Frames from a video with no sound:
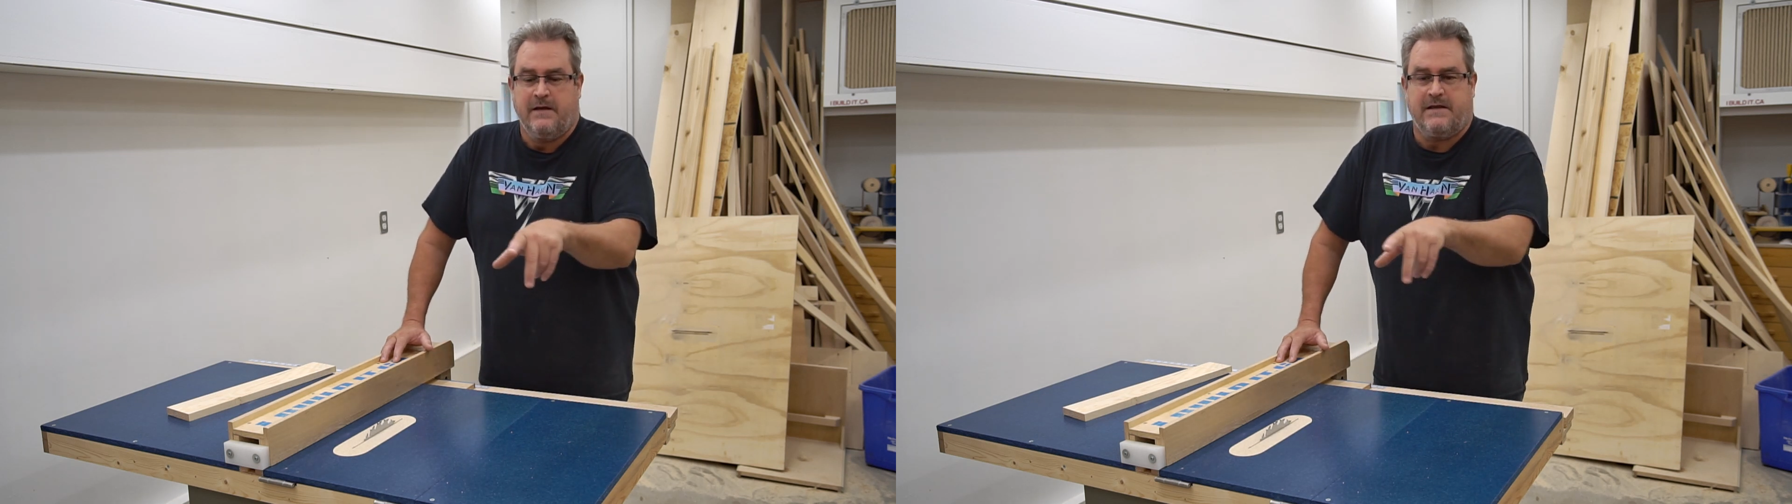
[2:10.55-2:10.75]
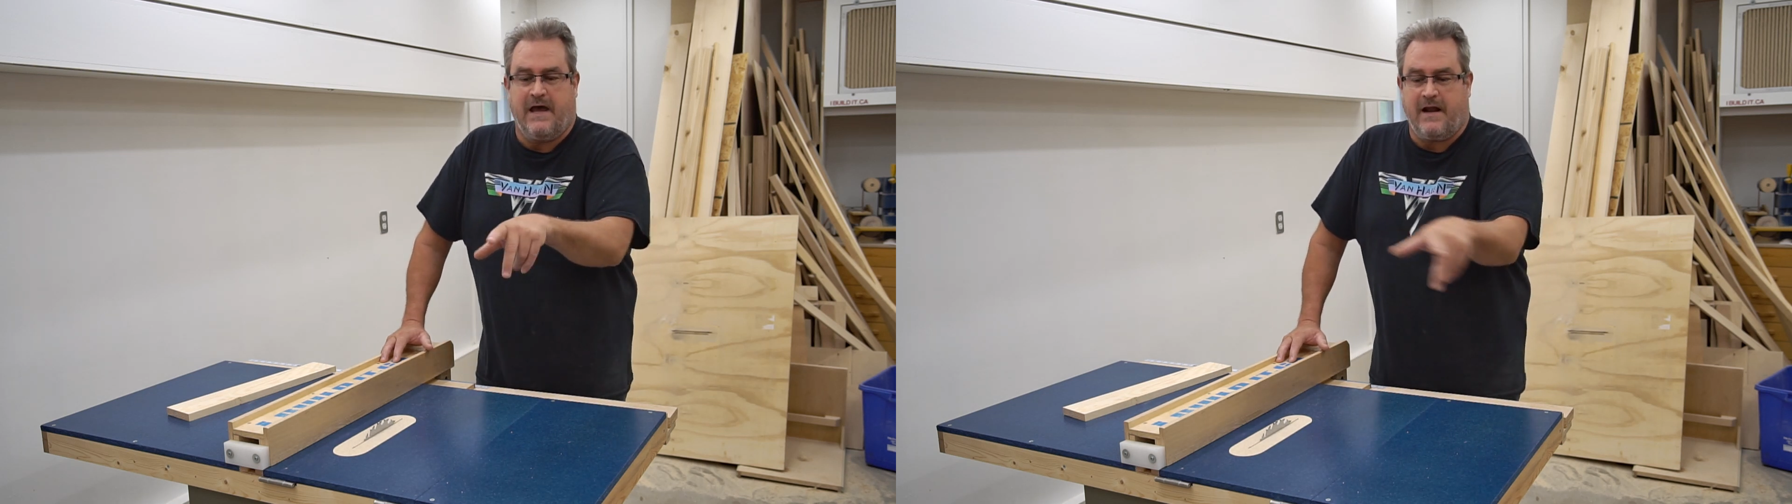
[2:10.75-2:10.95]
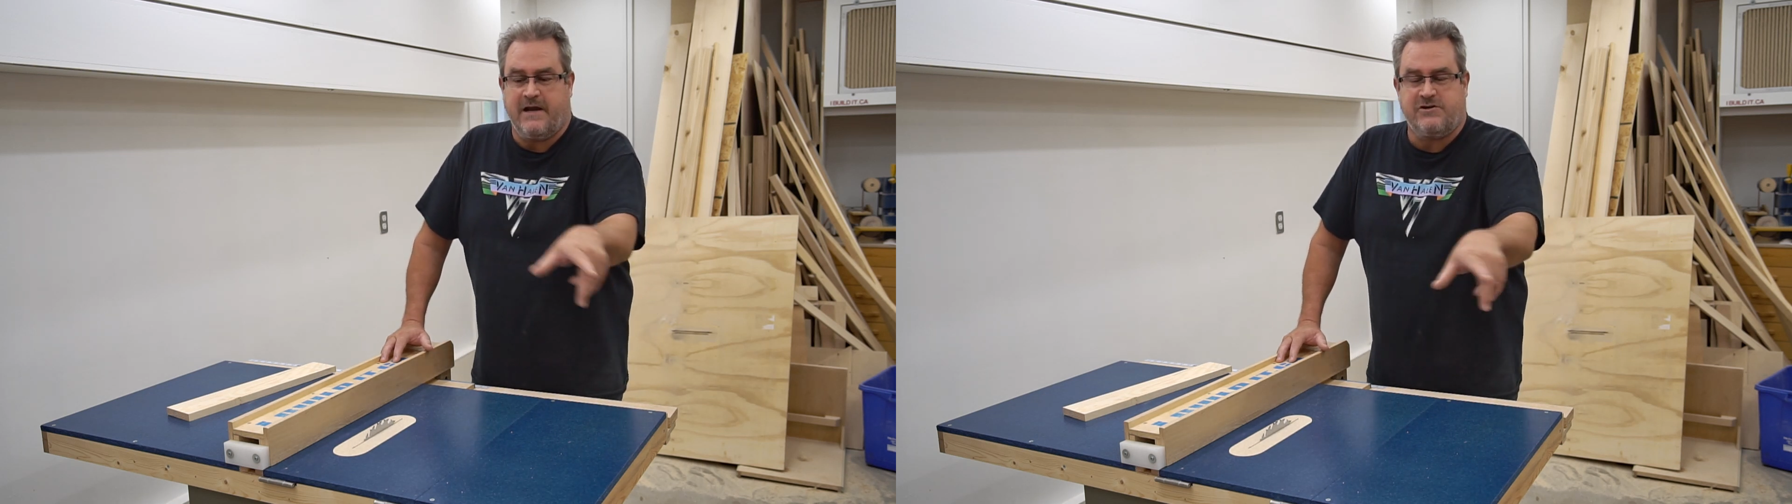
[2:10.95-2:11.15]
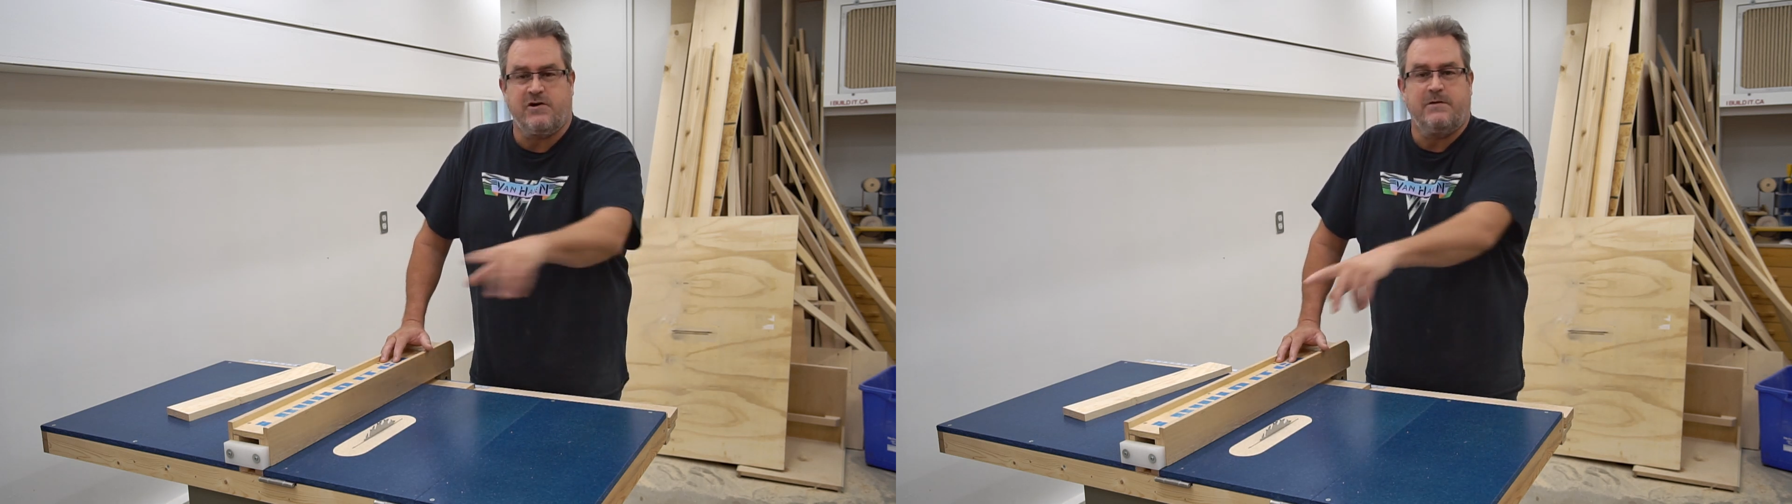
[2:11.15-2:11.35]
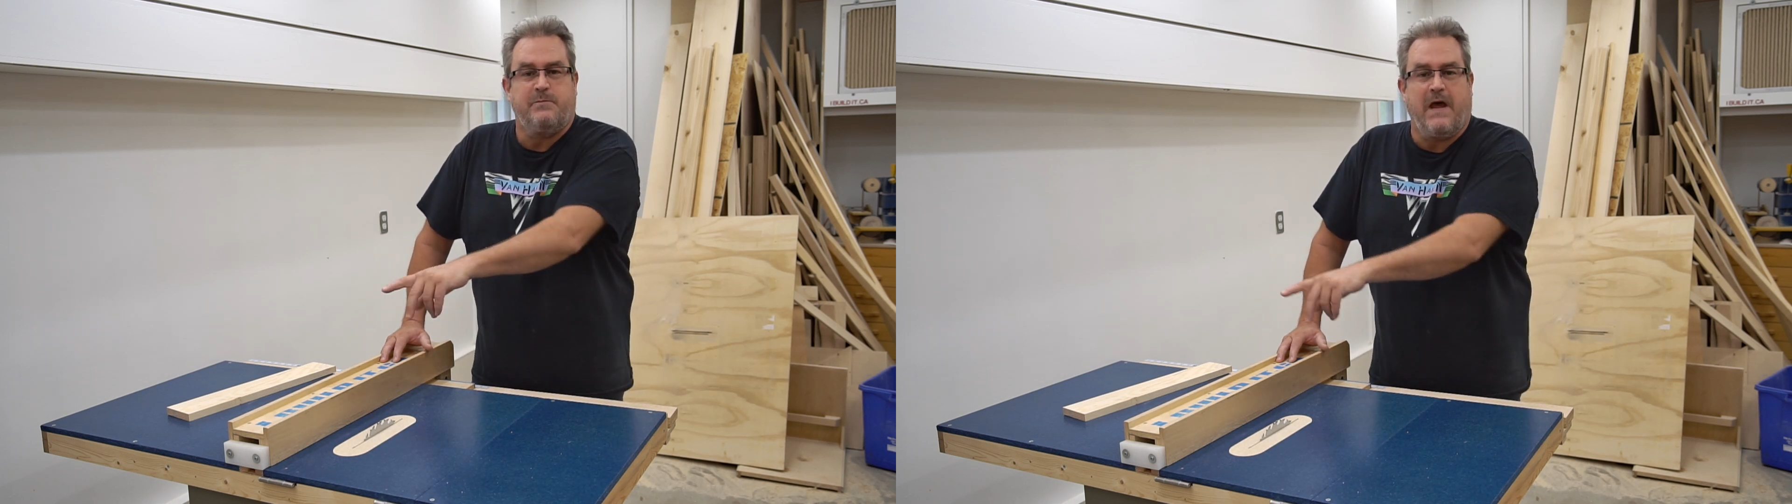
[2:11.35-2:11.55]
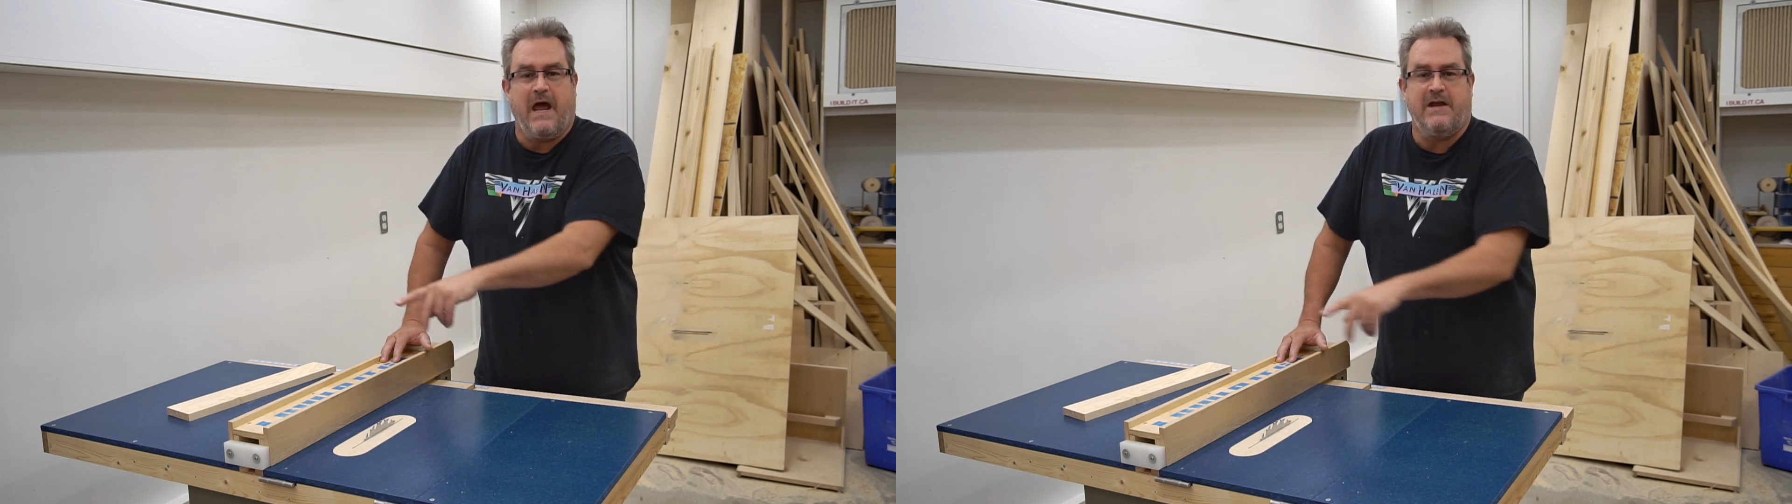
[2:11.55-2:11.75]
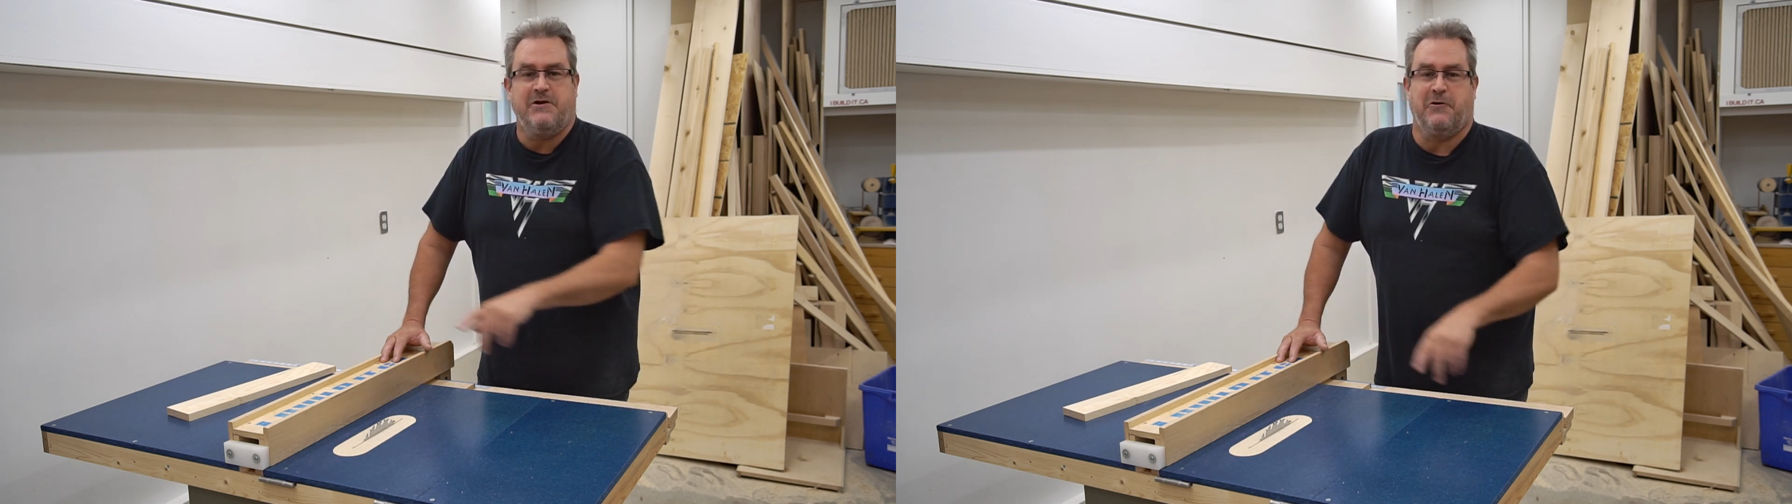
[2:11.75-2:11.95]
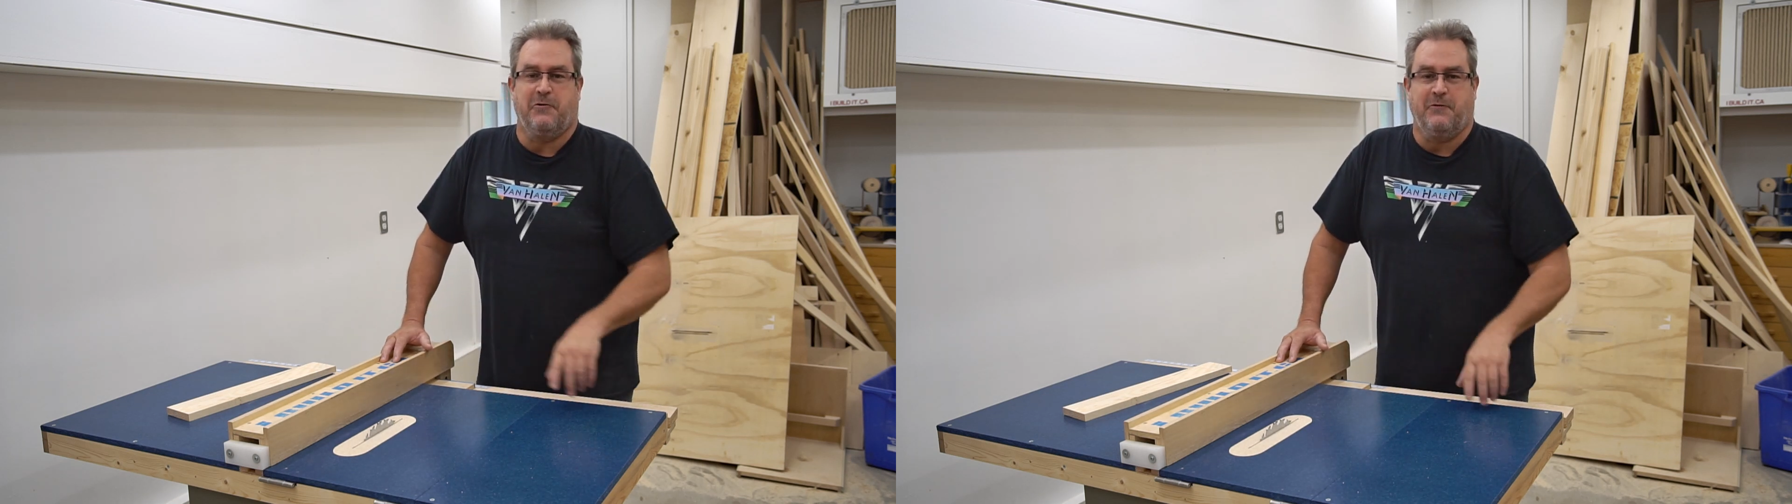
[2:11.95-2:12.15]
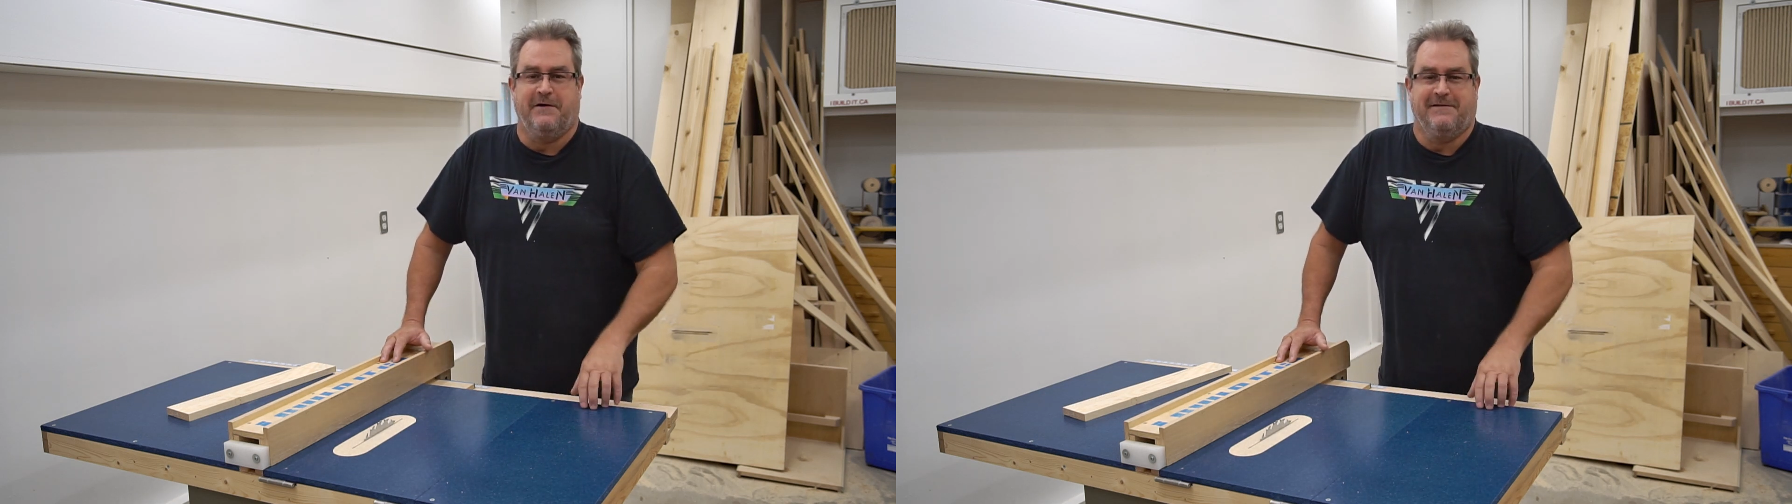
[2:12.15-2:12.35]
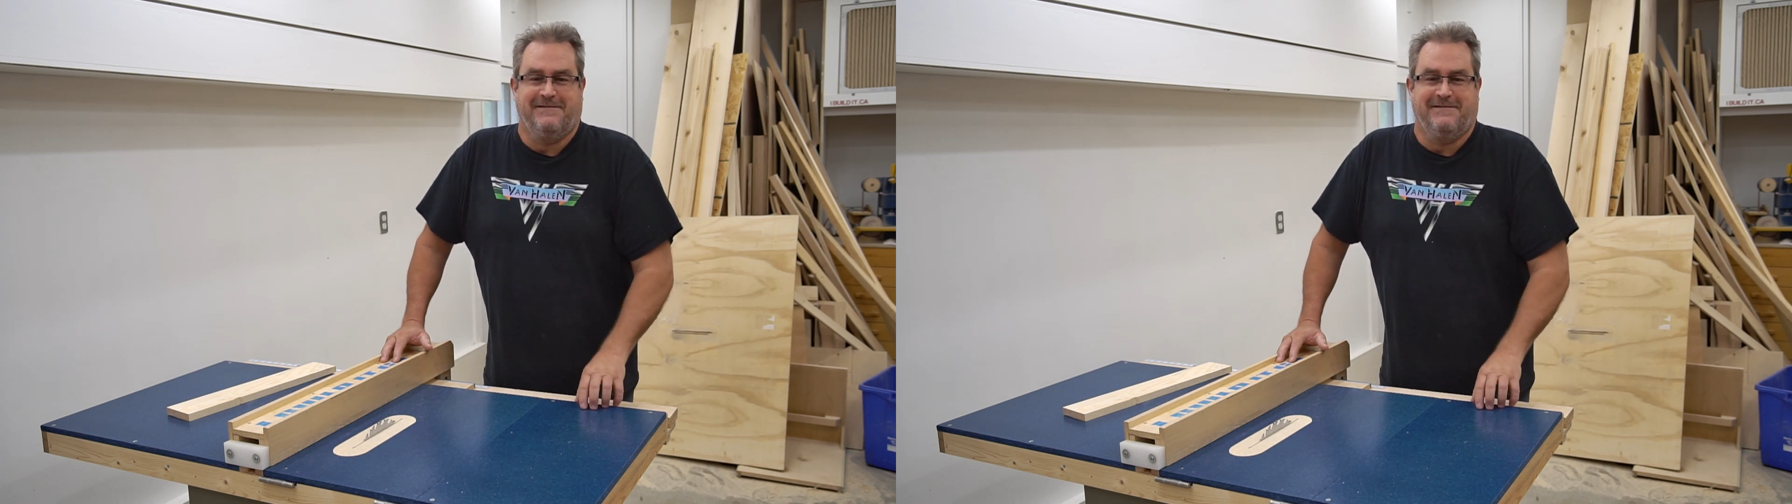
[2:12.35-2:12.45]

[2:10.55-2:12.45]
that I shouldn't ban you.